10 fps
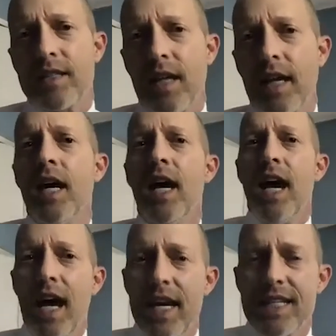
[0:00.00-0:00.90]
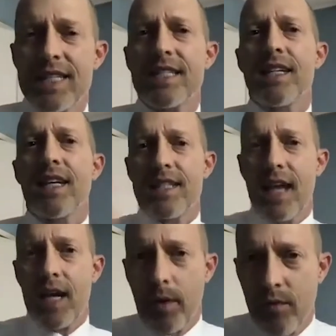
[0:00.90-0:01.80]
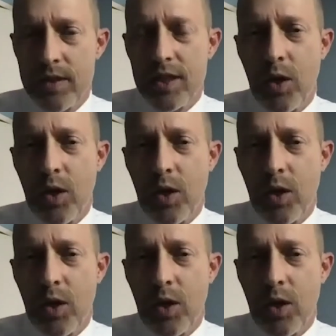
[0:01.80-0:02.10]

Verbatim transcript: It's like, "Hey, this is an example of what's